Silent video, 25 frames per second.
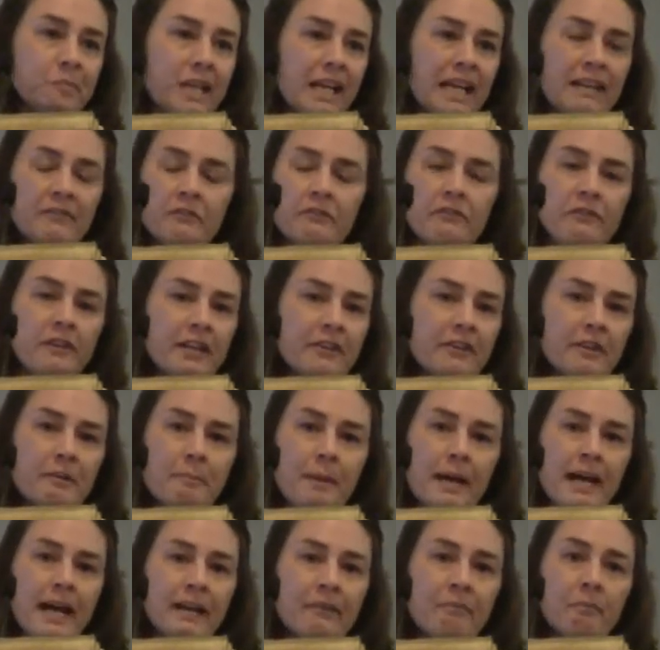I have a very
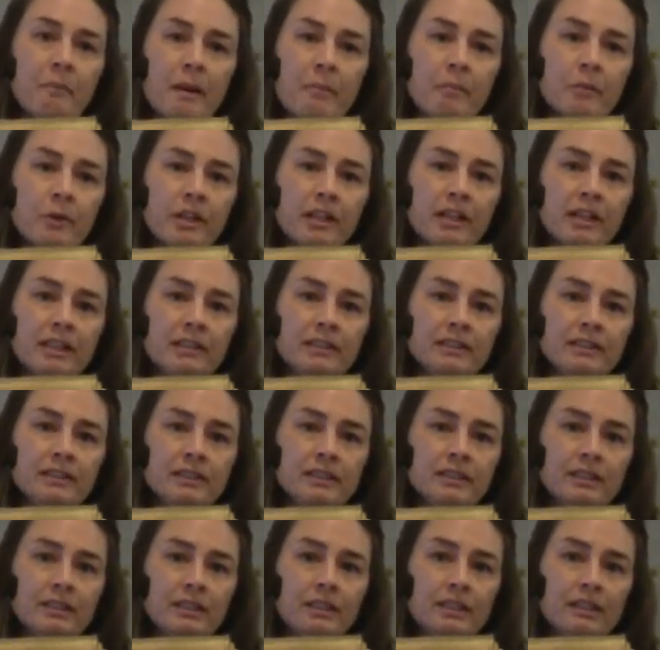bad memory
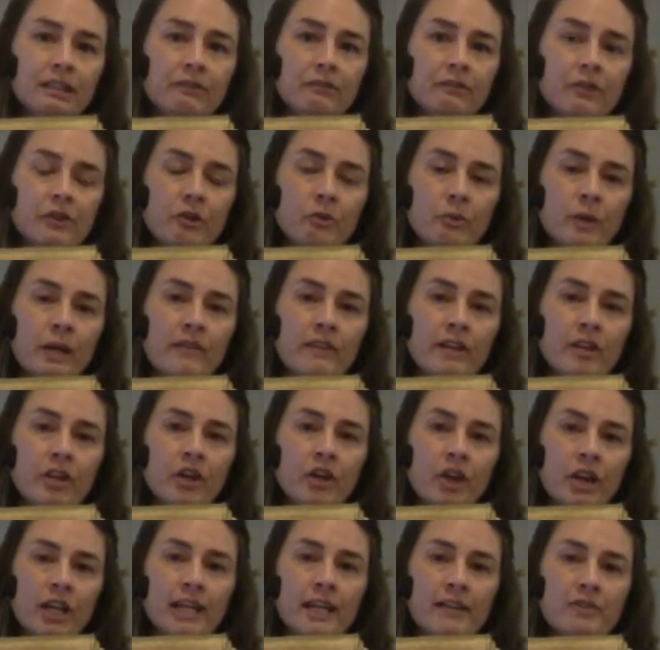for the way that
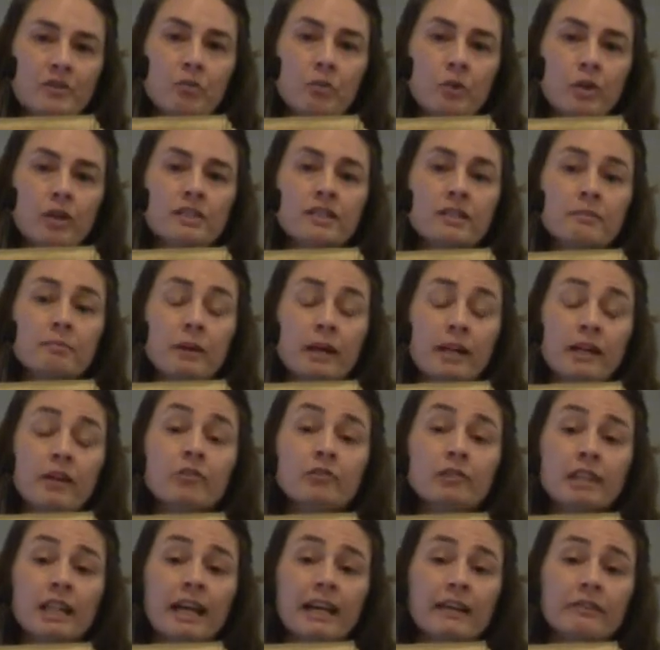God has worked in my
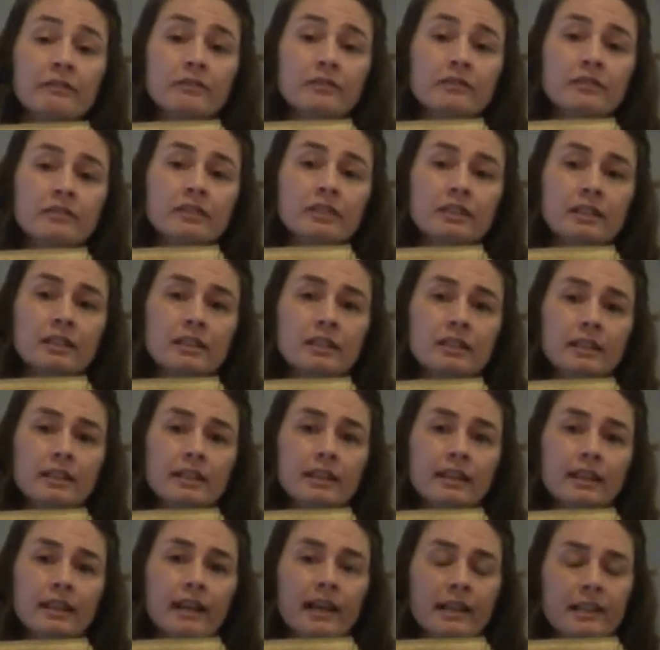own life
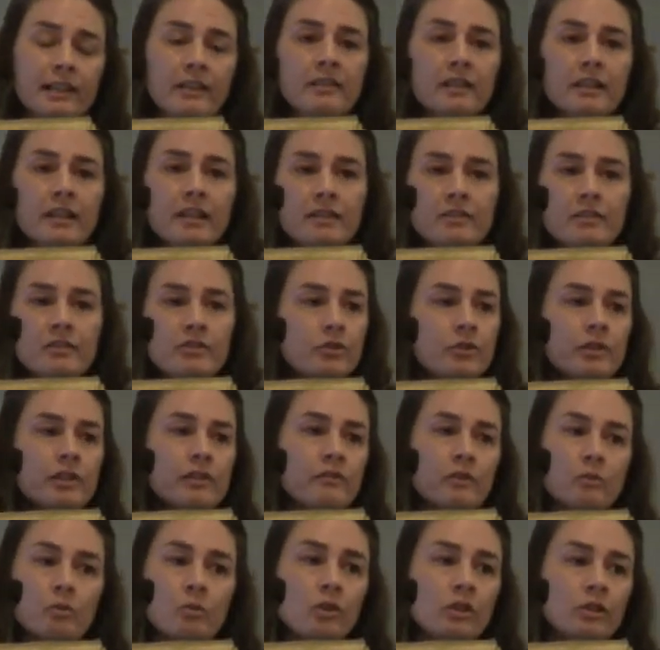and in the history
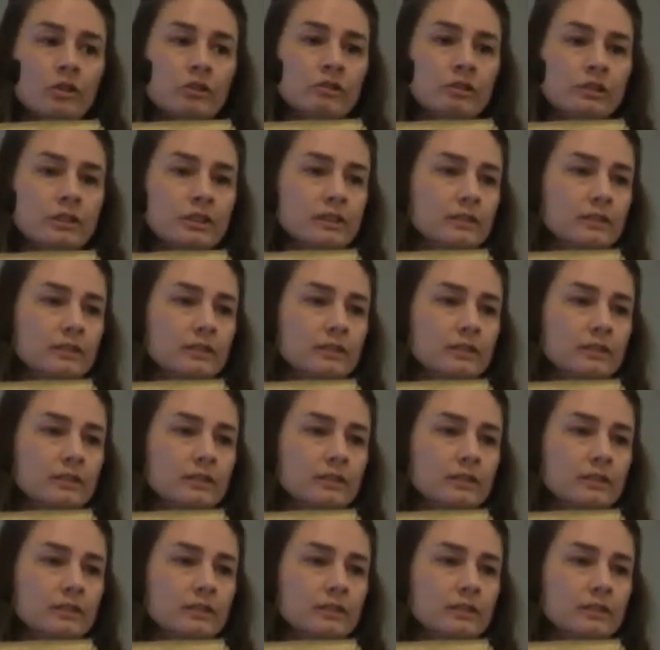of the world.